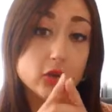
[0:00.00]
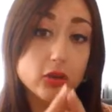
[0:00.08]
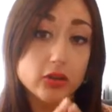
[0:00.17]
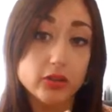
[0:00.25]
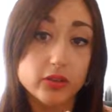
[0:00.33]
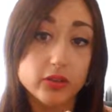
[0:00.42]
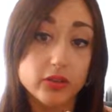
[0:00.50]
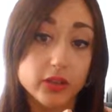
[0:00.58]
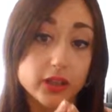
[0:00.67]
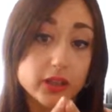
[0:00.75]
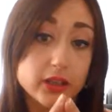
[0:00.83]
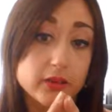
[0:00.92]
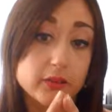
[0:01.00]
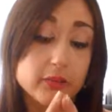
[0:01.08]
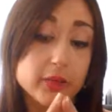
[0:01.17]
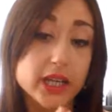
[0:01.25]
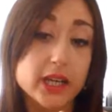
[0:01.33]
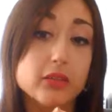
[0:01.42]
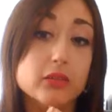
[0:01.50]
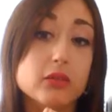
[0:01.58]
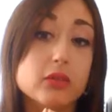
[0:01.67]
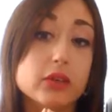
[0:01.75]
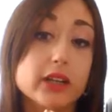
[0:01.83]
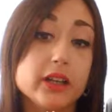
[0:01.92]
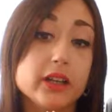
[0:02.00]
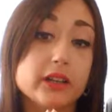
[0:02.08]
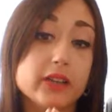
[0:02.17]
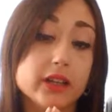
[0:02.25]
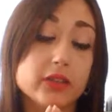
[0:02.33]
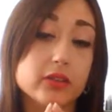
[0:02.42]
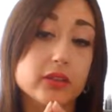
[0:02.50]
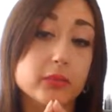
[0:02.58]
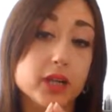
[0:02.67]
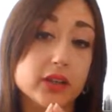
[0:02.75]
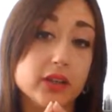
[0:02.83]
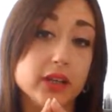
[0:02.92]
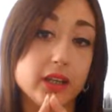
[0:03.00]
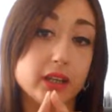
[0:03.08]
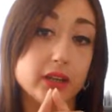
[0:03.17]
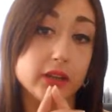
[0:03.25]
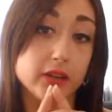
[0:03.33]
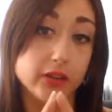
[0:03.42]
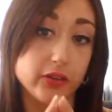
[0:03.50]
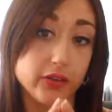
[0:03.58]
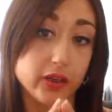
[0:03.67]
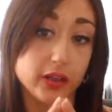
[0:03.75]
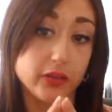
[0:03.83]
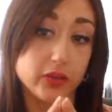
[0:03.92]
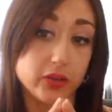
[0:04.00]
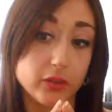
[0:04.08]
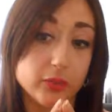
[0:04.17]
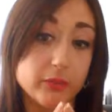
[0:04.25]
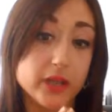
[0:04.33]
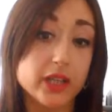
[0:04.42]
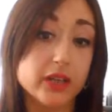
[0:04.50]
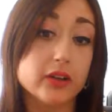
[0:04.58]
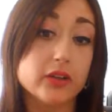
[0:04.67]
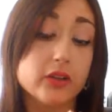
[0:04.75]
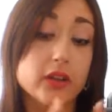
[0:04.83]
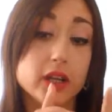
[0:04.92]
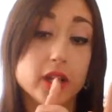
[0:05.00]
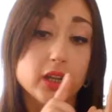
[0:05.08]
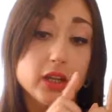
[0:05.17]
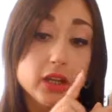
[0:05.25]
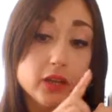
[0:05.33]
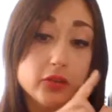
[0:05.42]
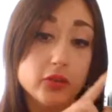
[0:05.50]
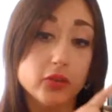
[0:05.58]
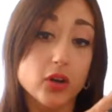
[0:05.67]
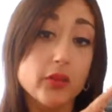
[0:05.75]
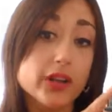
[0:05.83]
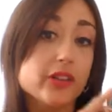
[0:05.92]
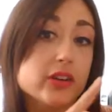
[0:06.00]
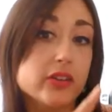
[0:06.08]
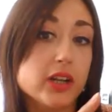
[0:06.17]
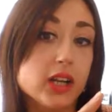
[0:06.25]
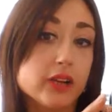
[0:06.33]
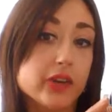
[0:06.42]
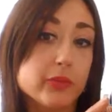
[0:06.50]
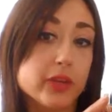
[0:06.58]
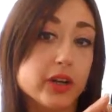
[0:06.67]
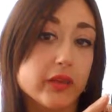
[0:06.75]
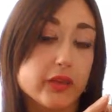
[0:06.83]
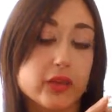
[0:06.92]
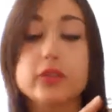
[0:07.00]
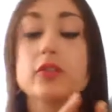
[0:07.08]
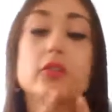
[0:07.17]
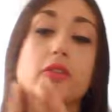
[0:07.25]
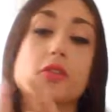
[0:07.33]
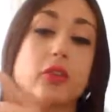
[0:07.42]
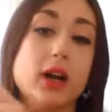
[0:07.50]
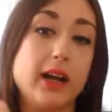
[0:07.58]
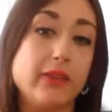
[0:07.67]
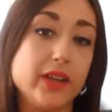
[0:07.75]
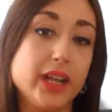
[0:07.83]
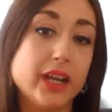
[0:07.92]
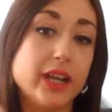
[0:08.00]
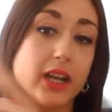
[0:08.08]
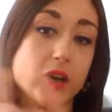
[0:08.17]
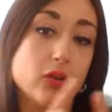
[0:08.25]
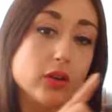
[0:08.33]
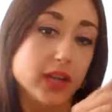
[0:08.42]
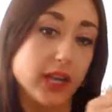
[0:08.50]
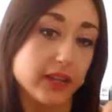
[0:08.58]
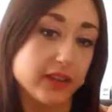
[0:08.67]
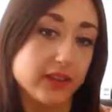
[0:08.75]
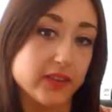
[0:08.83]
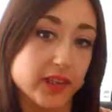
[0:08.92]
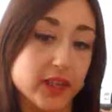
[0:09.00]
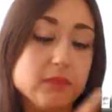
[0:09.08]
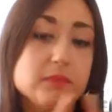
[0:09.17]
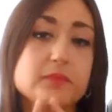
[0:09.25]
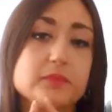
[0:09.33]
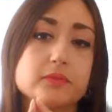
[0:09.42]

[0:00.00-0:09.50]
also be careful in these cases about the auxiliary verb, because to know which auxiliary verb you have to use, so avere or essere,